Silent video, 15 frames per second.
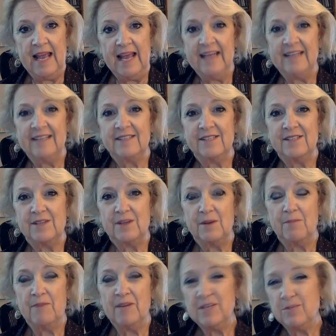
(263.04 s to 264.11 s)
It's
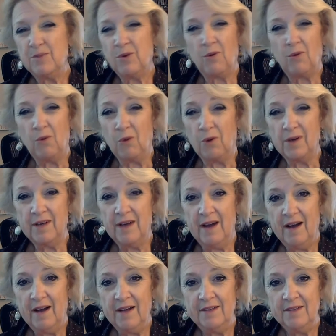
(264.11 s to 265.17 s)
much more
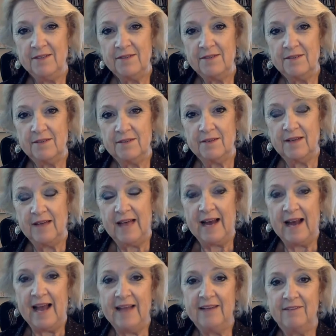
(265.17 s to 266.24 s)
organized, and
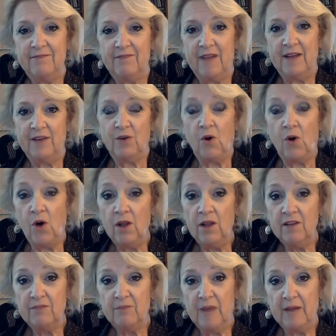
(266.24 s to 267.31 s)
I can find all
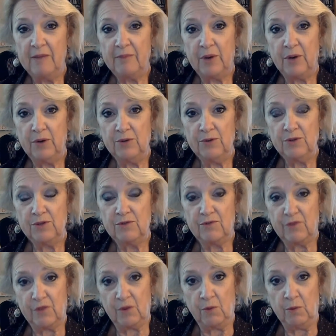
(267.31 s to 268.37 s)
of my posts
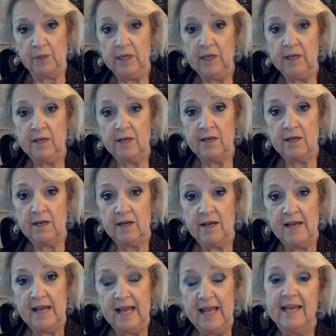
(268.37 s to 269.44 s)
for the week
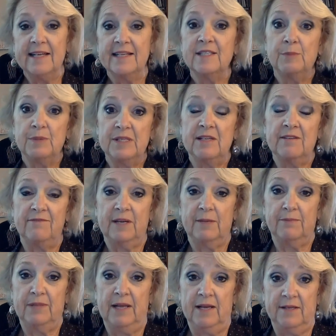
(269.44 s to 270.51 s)
in a specific
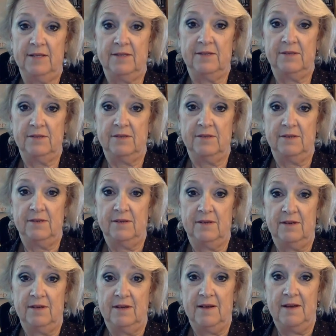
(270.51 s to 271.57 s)
place.
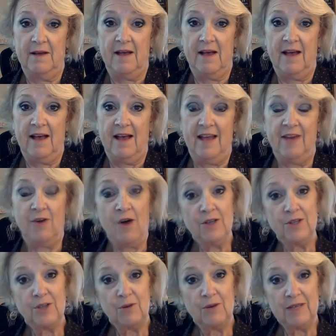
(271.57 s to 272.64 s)
It
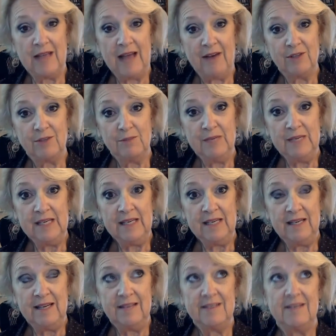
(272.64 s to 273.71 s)
also allows
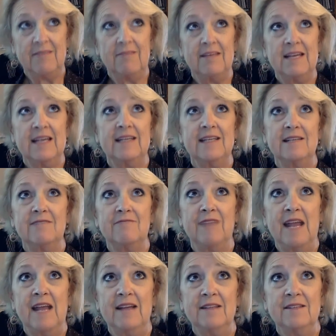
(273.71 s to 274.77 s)
me to think in
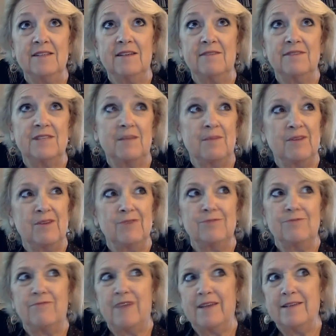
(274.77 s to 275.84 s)
advance of some of those
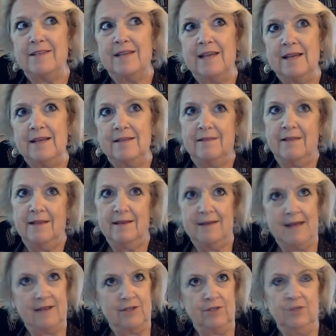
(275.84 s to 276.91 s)
fun days like
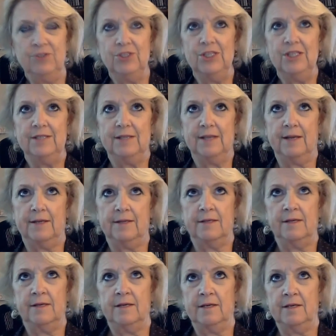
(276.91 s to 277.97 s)
National Cheesecake
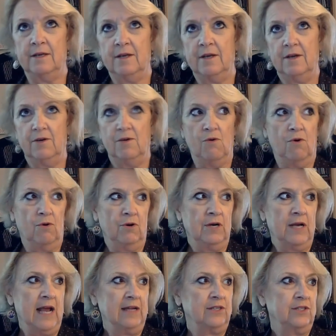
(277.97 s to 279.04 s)
Day, or
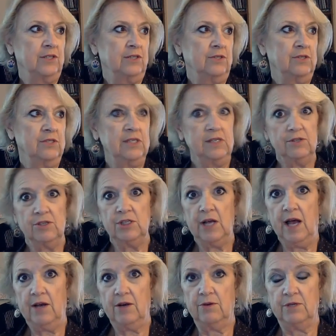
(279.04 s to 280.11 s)
National See Your
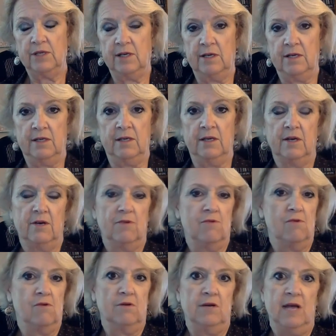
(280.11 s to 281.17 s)
Shadow Day,
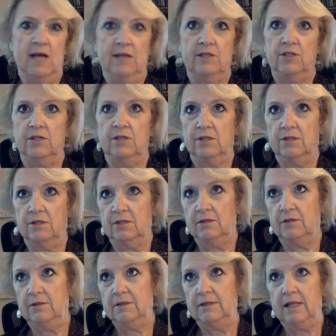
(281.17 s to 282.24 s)
or
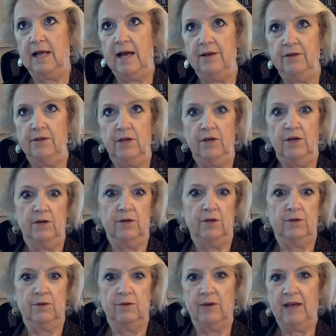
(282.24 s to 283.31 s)
National, I don't
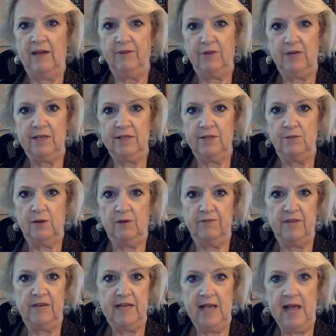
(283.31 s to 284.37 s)
know, Have Your Kids Wear
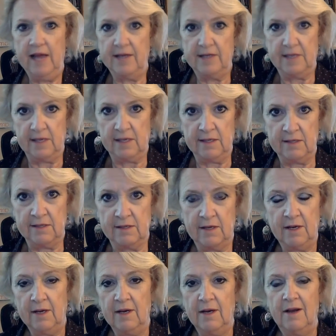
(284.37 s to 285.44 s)
Funny Hat Days.
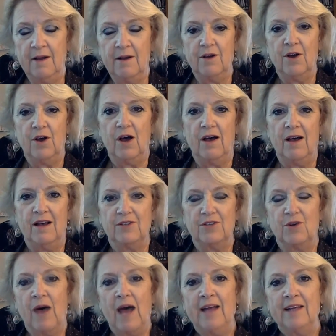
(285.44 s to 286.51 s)

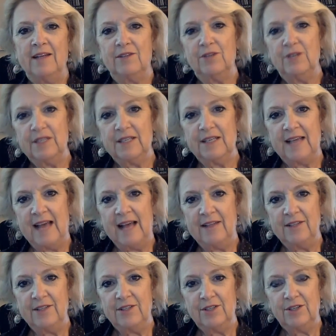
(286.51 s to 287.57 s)
So I can look at the
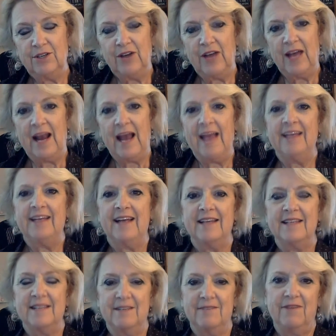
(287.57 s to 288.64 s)
calendar and I can
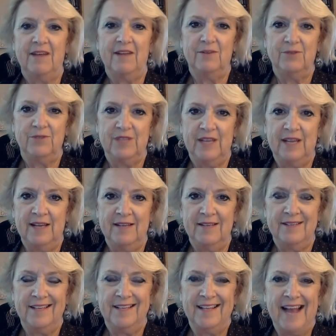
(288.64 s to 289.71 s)
identify those days,
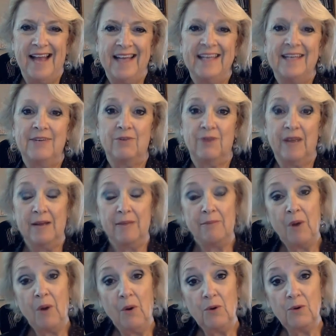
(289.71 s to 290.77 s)
and then I can create
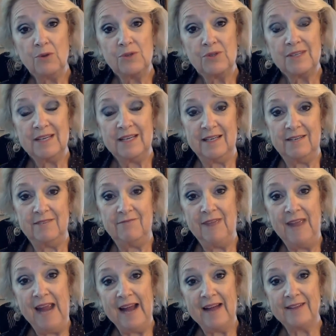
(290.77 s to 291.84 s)
posts in
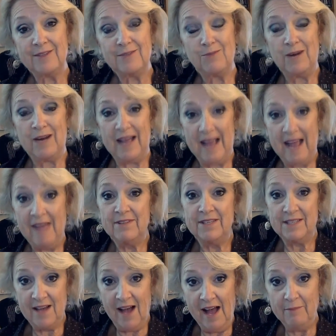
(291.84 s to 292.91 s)
advance when I have the
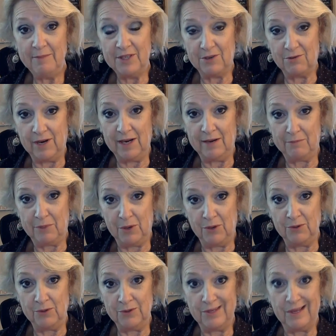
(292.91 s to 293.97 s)
time to create
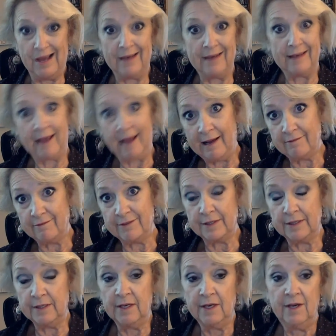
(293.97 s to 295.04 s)
posts on
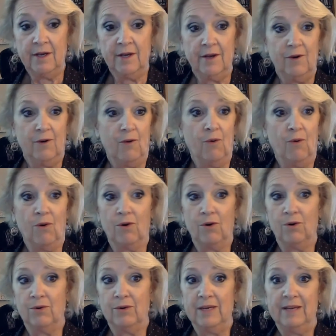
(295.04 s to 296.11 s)
Canva
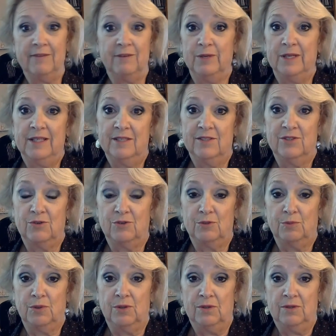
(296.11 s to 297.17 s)
or even within
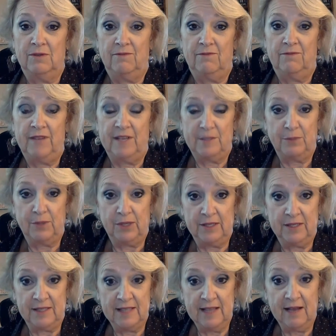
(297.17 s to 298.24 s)
Facebook
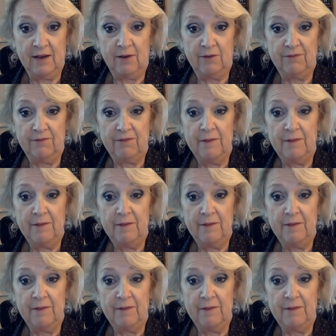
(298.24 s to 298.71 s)
itself.